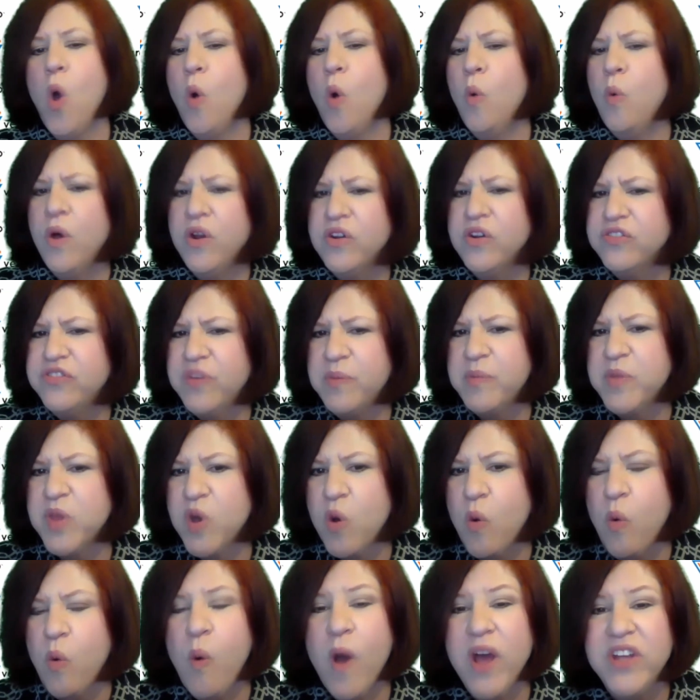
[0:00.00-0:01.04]
What are some of the
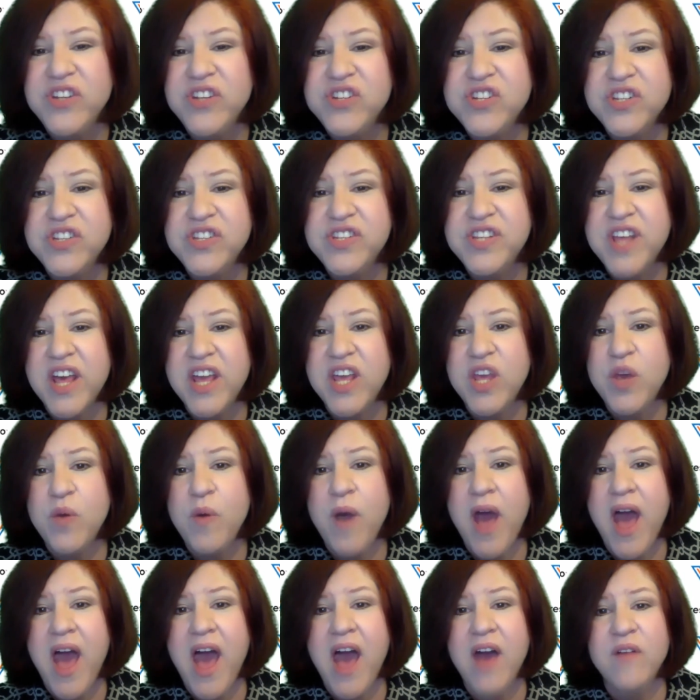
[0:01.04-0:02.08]
questions that you
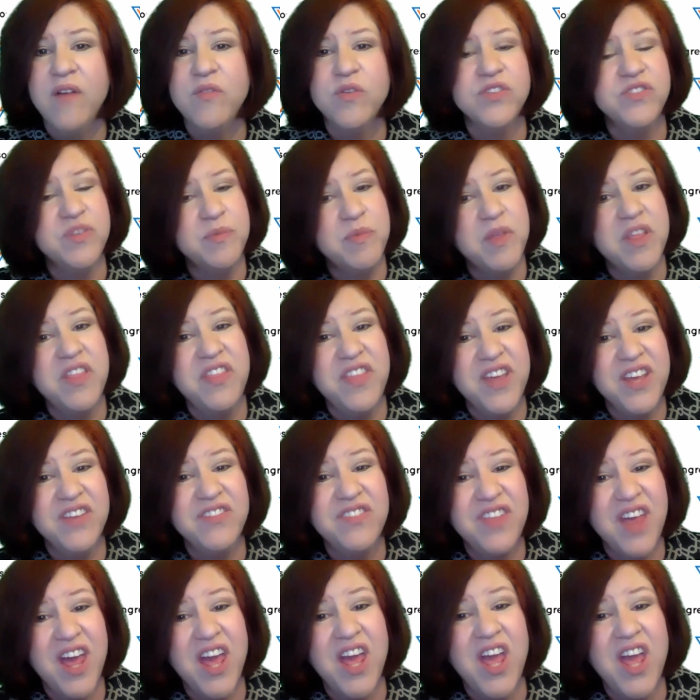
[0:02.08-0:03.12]
have or some of the
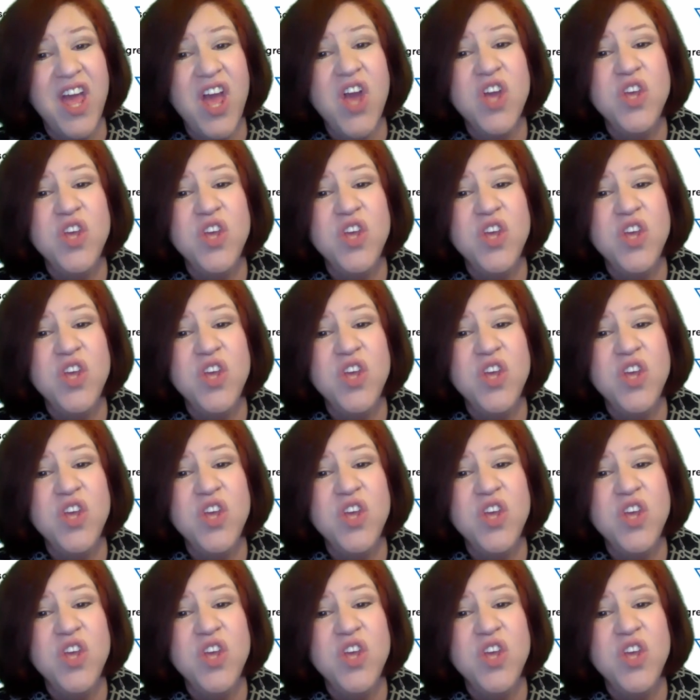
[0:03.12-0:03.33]
things that